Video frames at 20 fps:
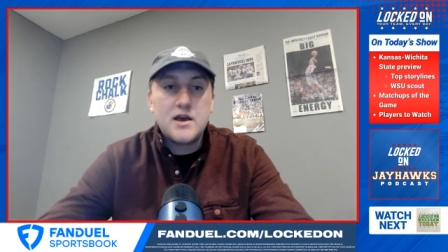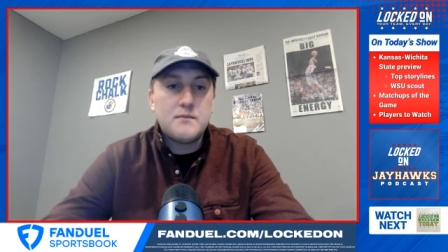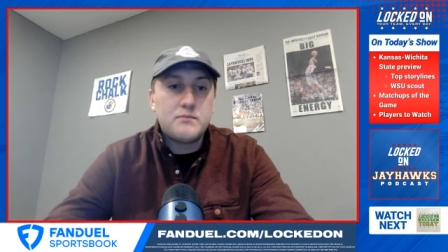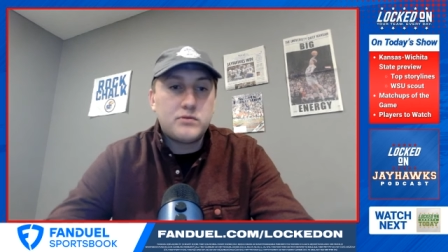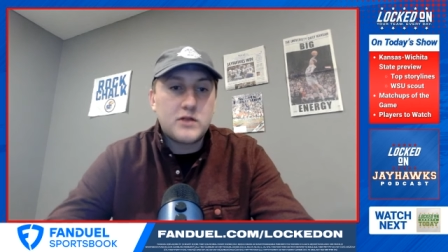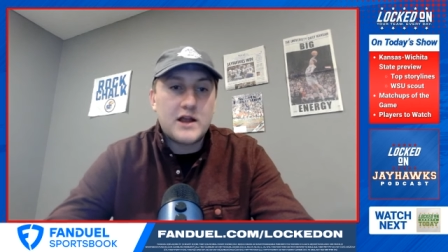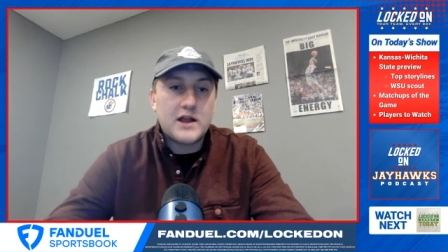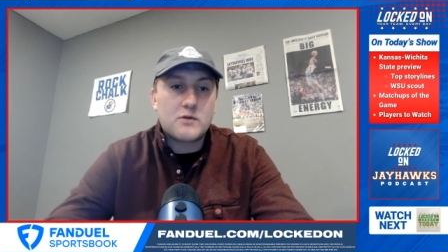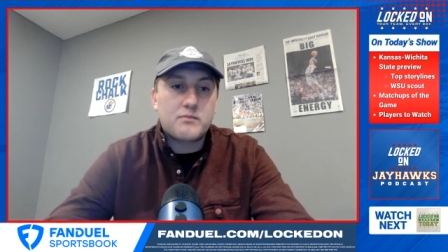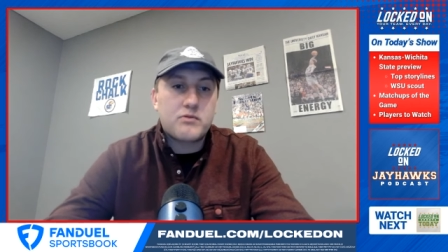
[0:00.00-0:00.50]

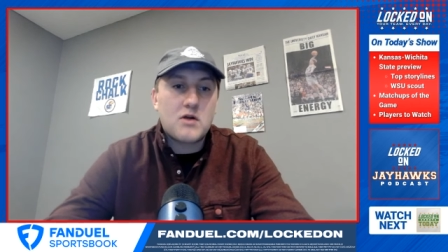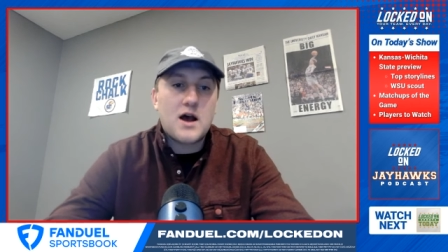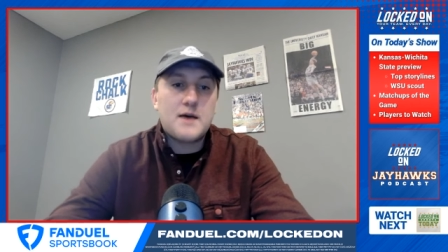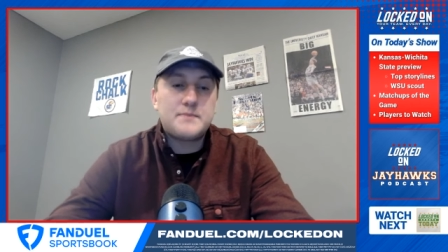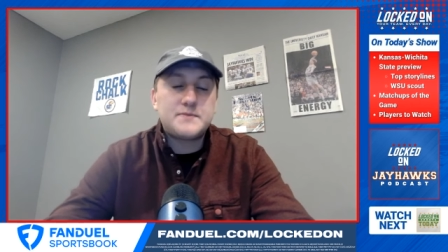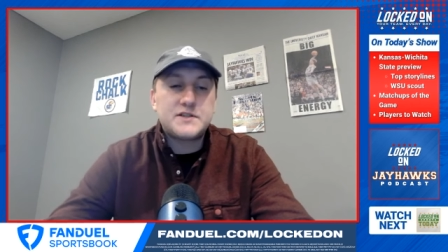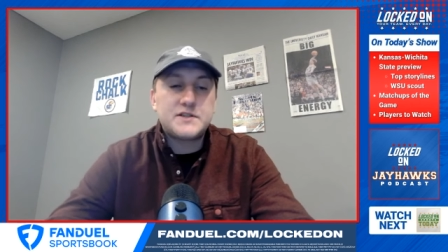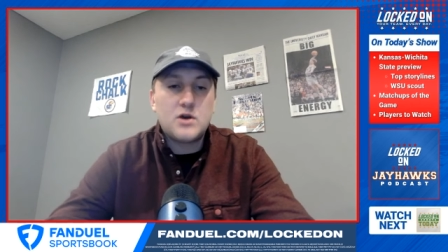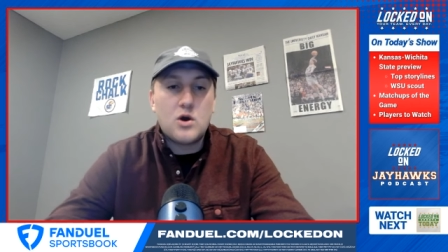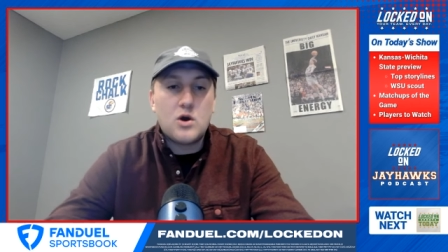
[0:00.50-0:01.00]
player
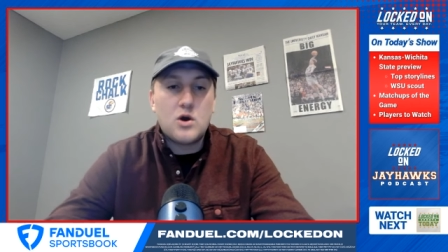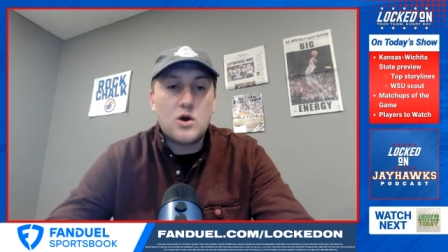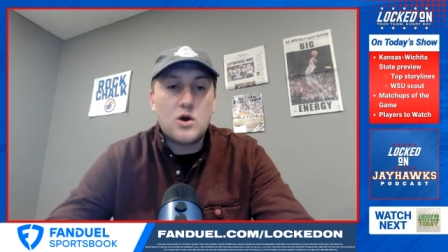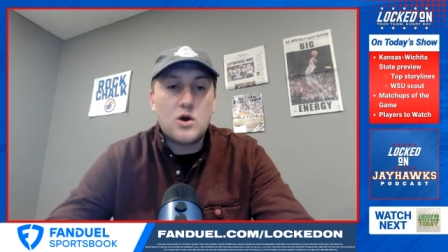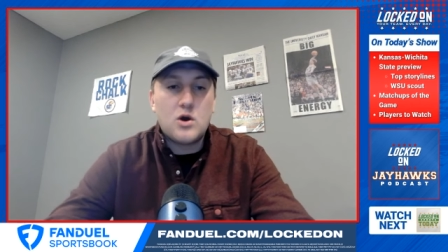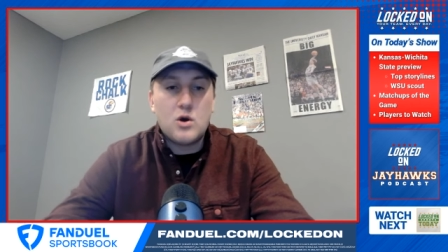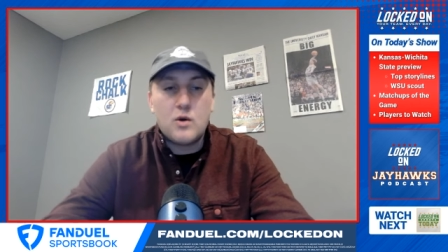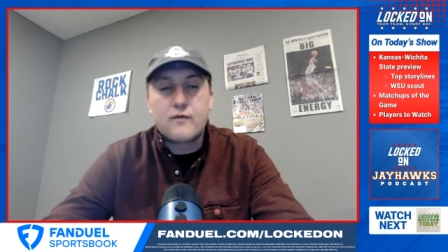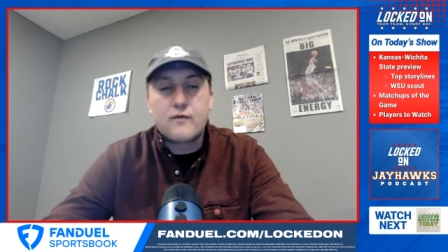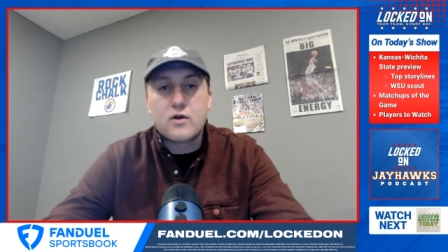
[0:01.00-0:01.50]
props,
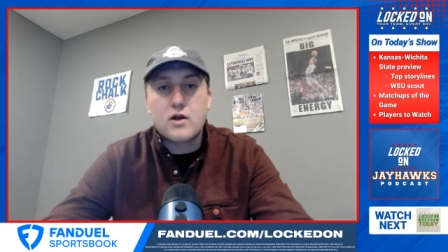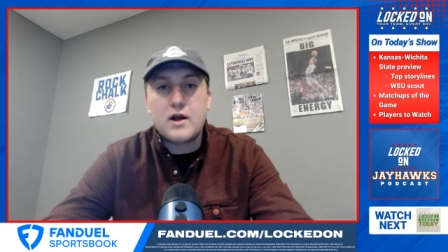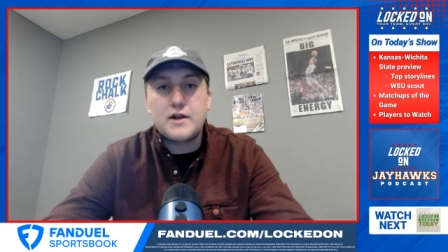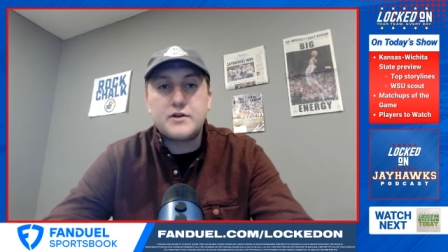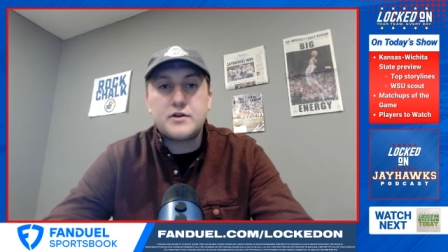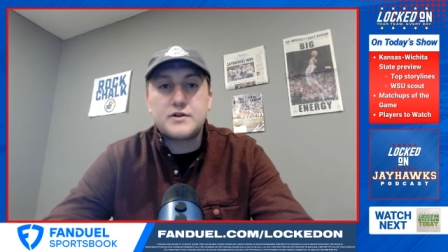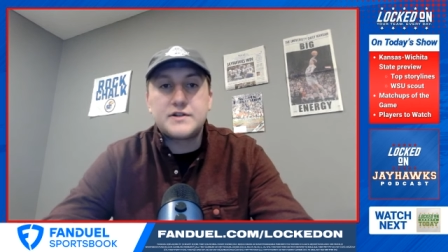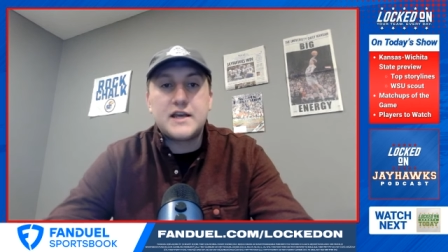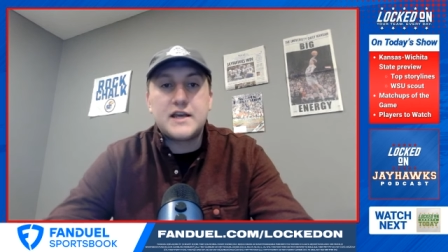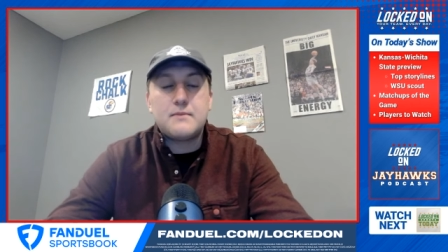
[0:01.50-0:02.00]

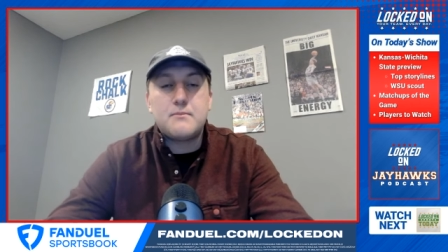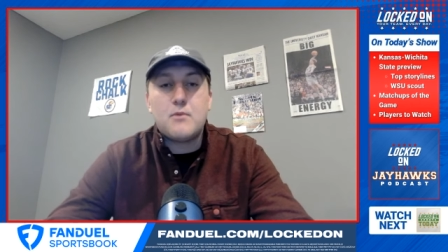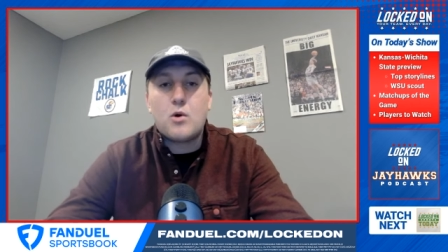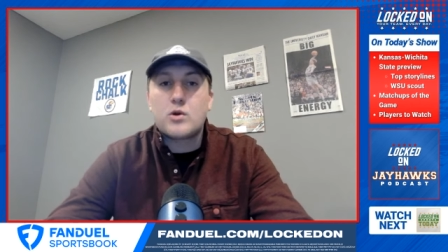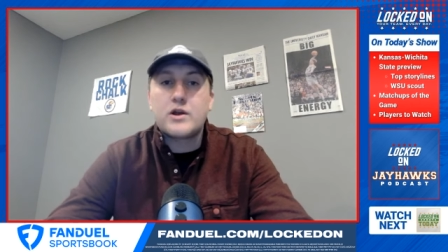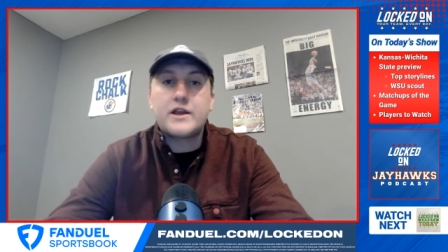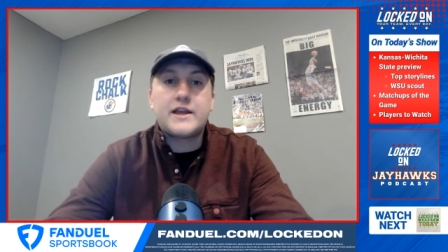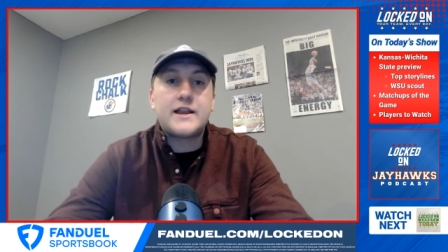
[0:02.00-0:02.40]
over-unders, and more.